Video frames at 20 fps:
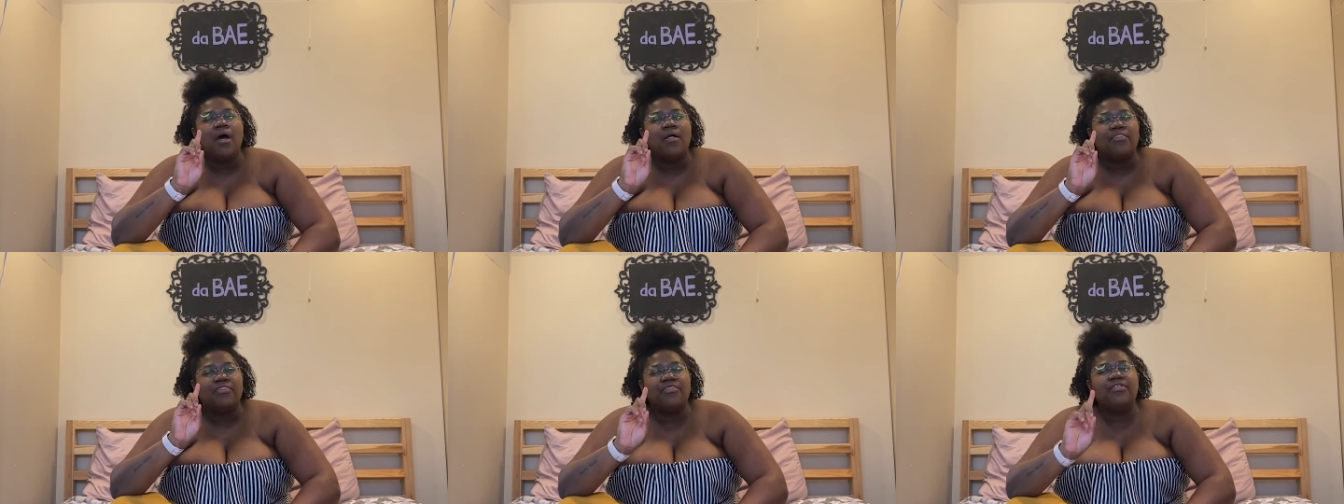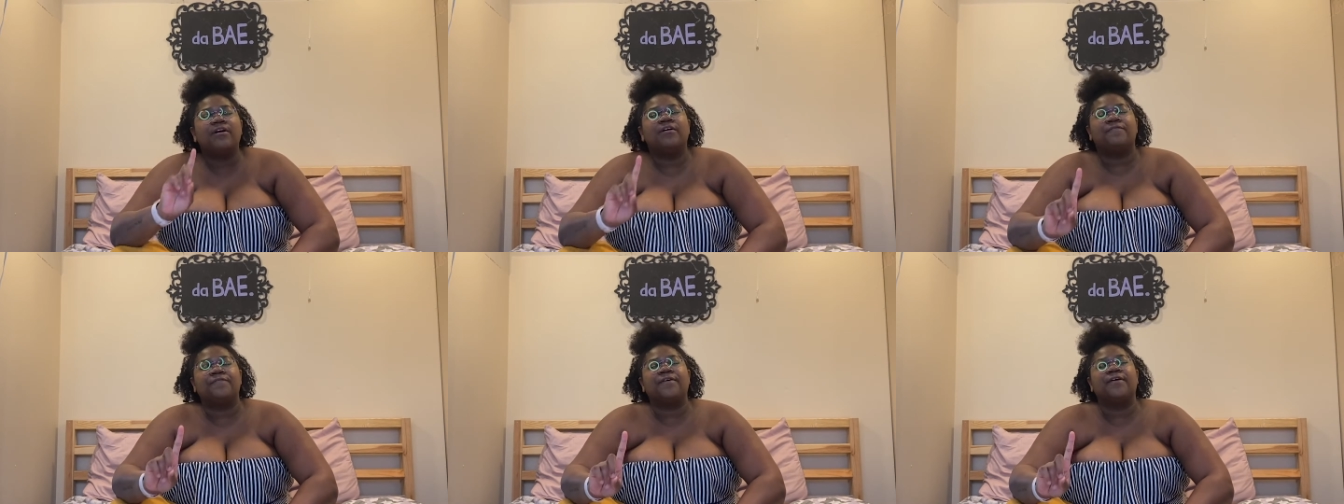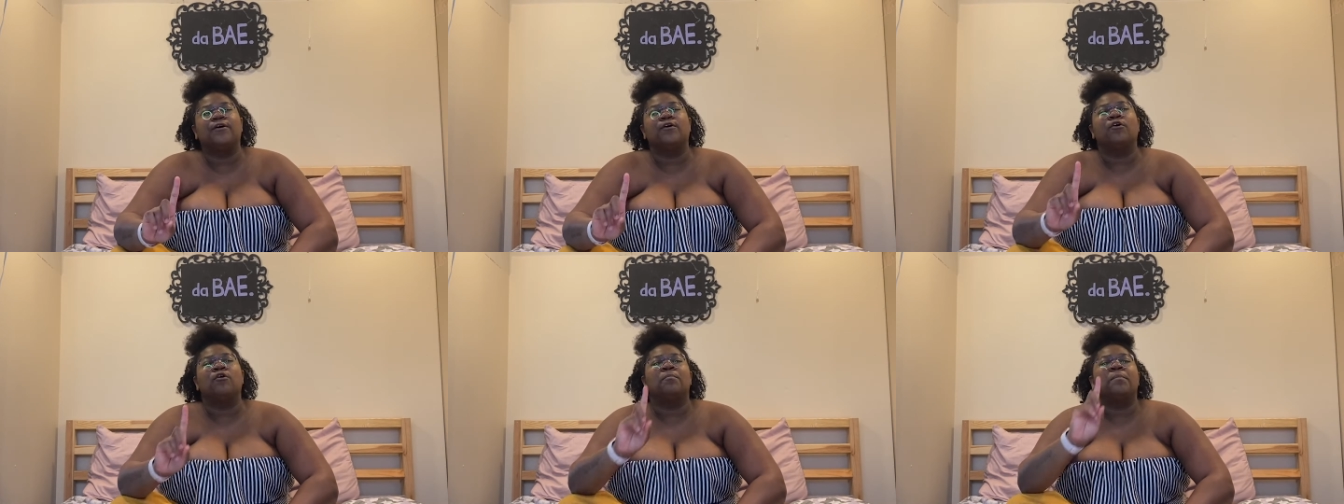the
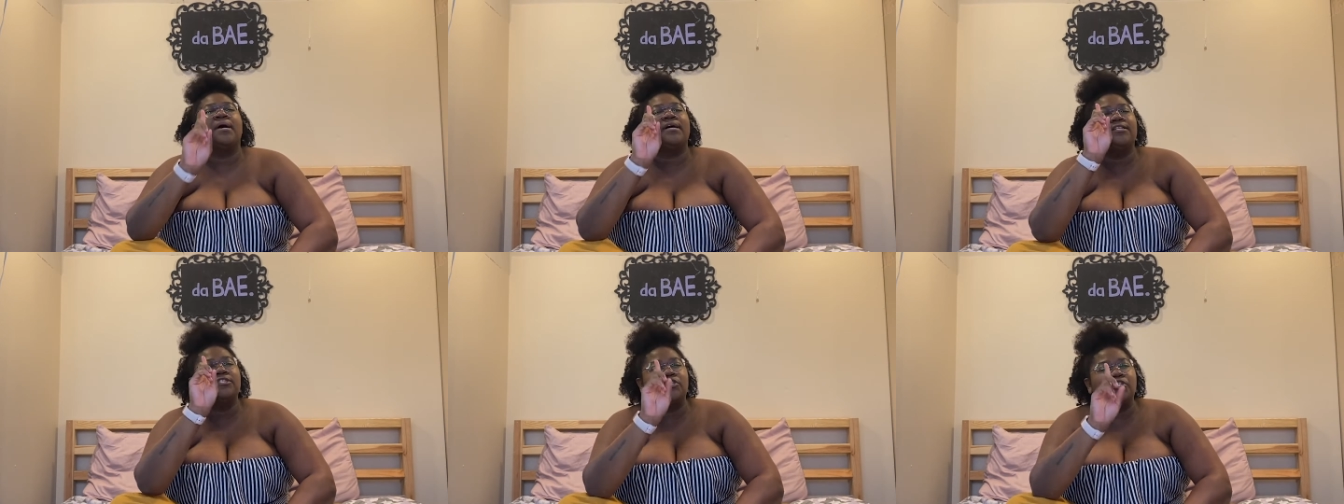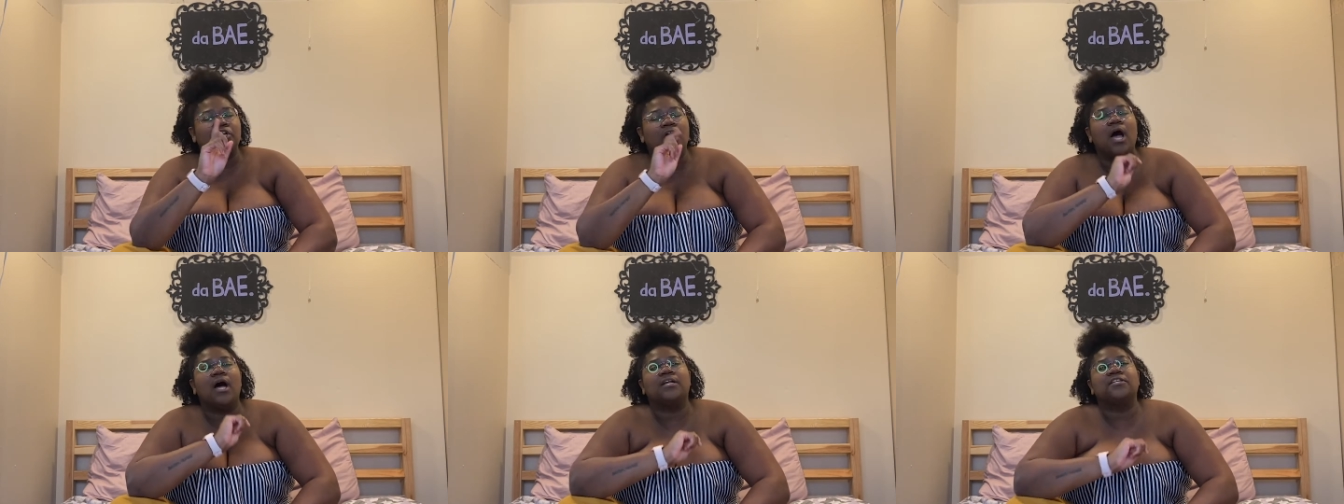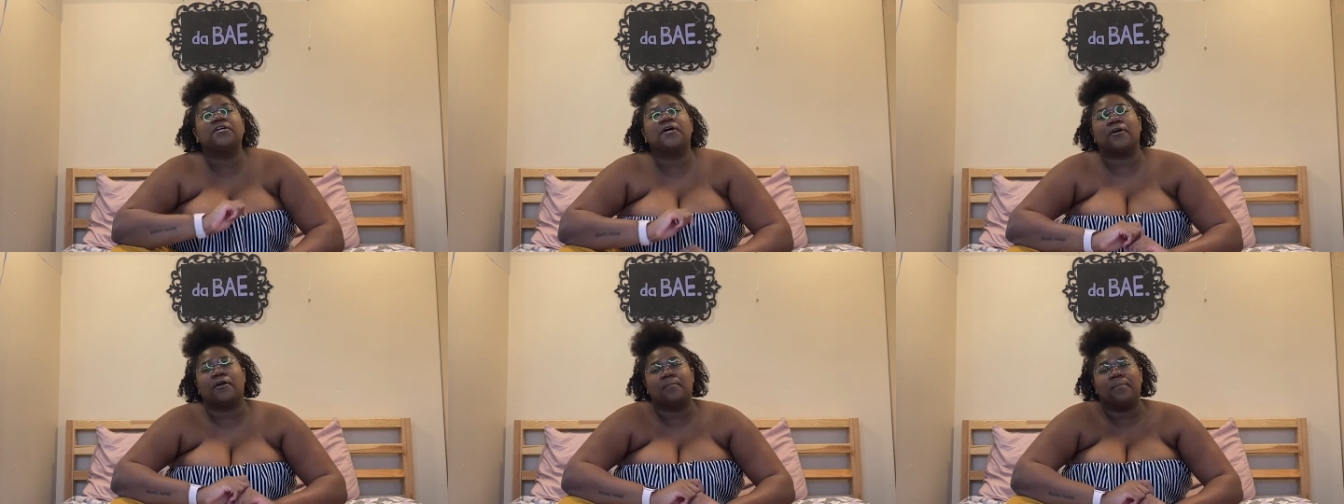film John
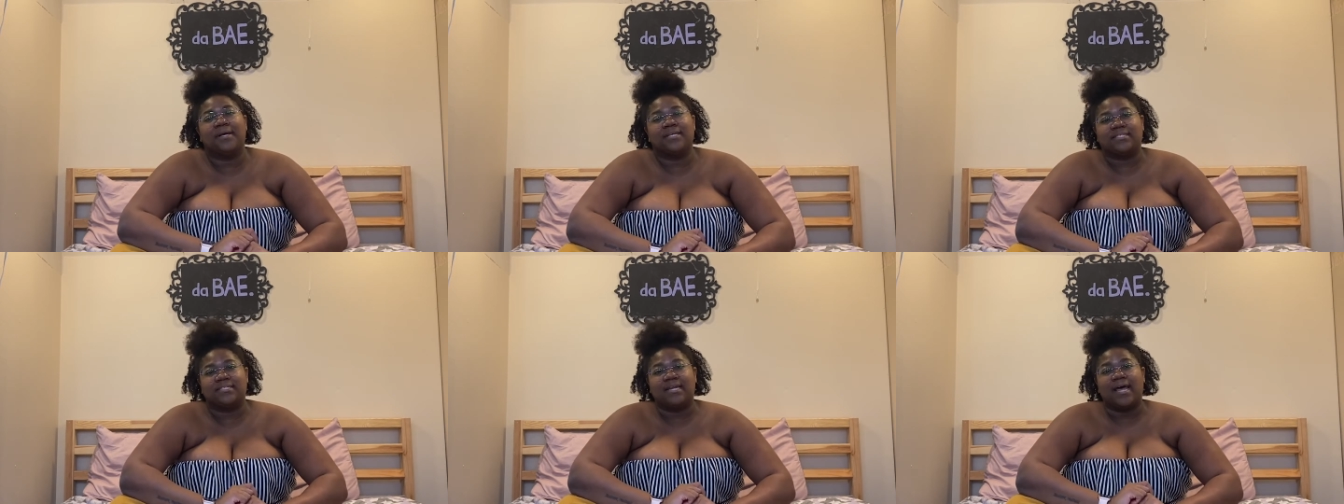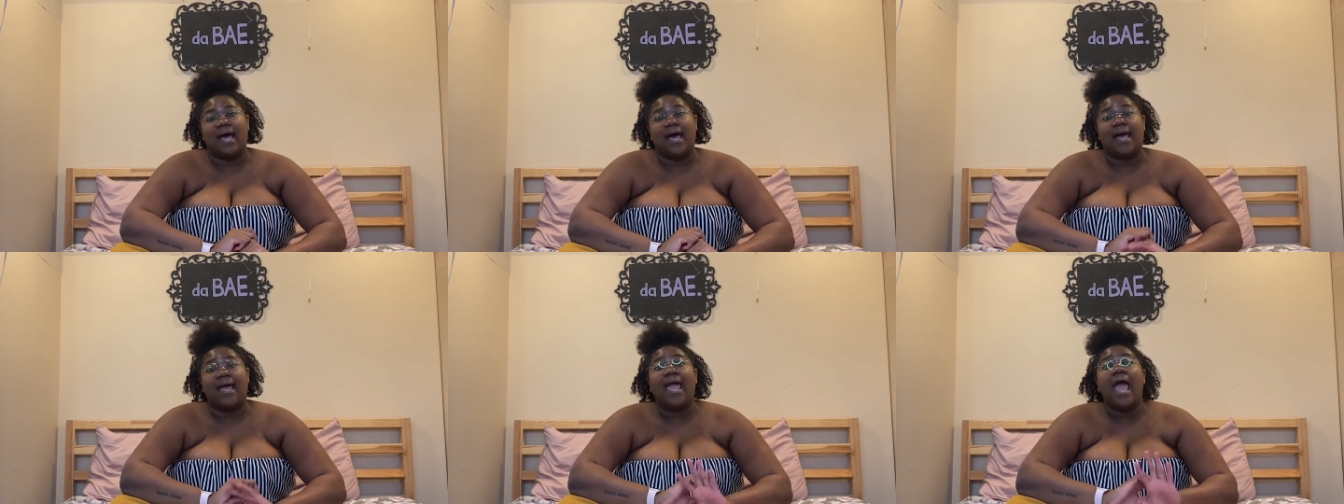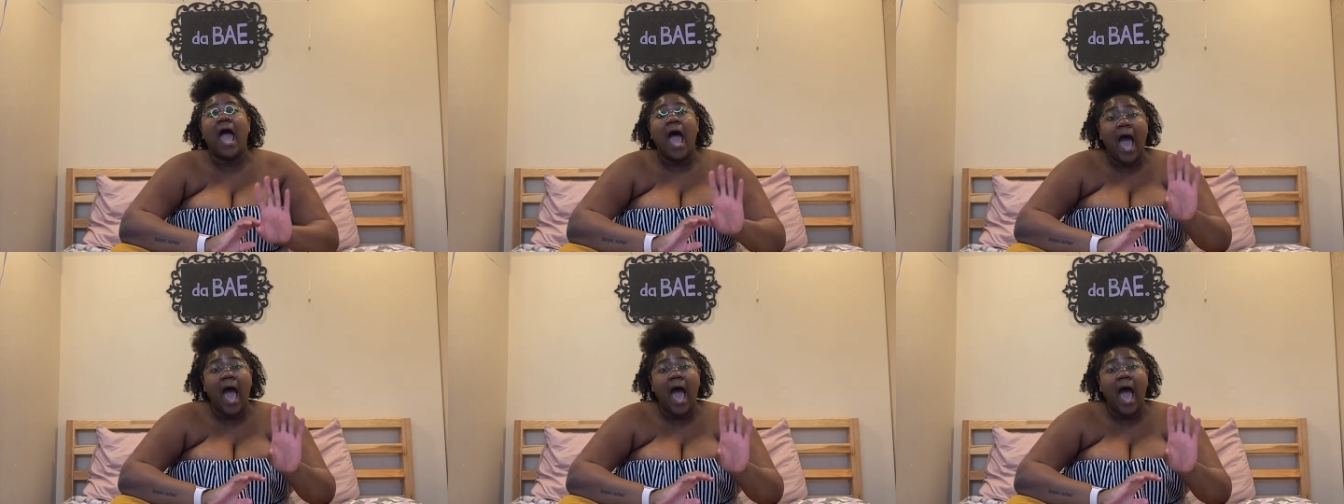Tucker Must Die.